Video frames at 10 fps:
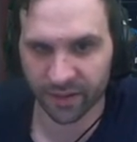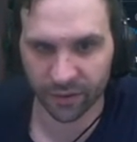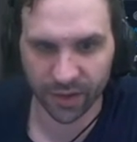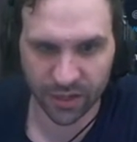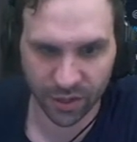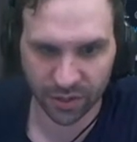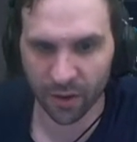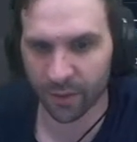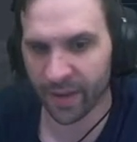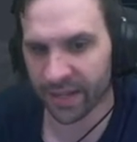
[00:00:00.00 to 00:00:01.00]
integration,
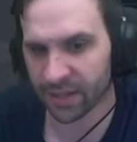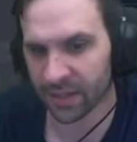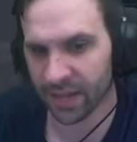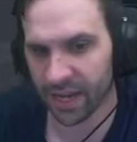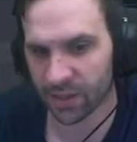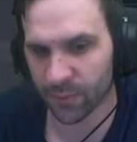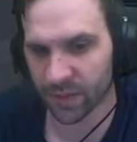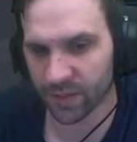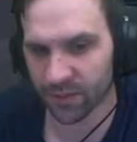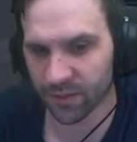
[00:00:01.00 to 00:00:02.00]
going back to the
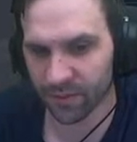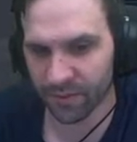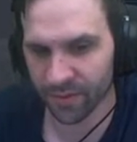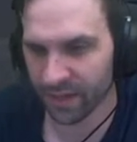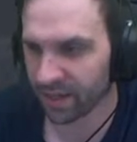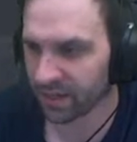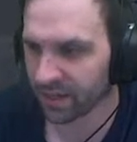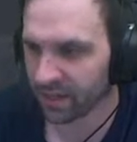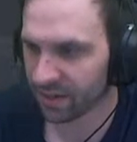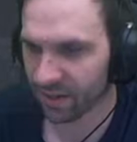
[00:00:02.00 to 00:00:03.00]
KSP2 thing.
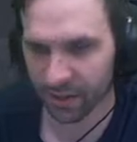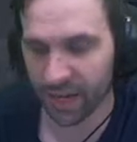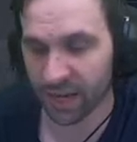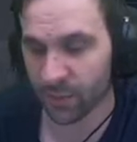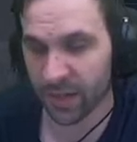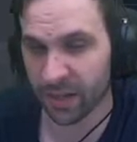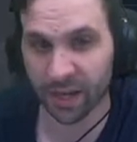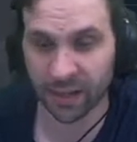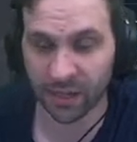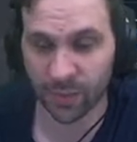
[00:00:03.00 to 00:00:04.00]
Or KSP,
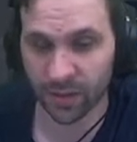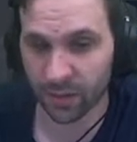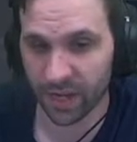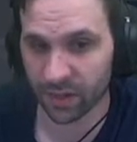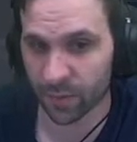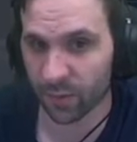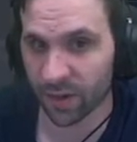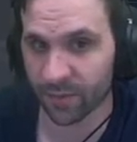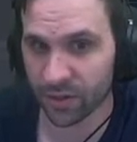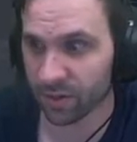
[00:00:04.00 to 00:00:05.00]
not KSP2,
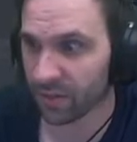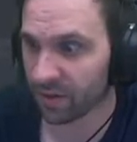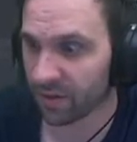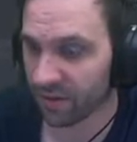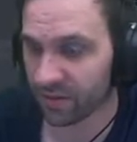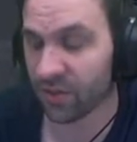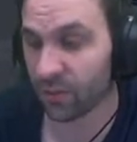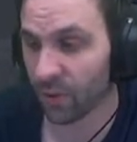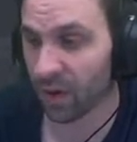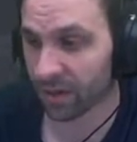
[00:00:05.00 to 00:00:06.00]
KSP1 Mission Mode
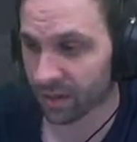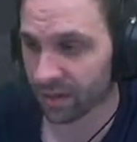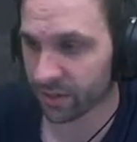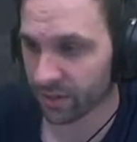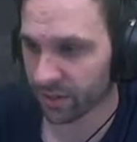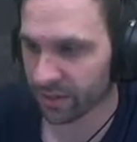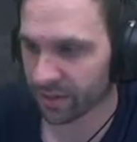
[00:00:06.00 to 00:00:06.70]
2 architecture.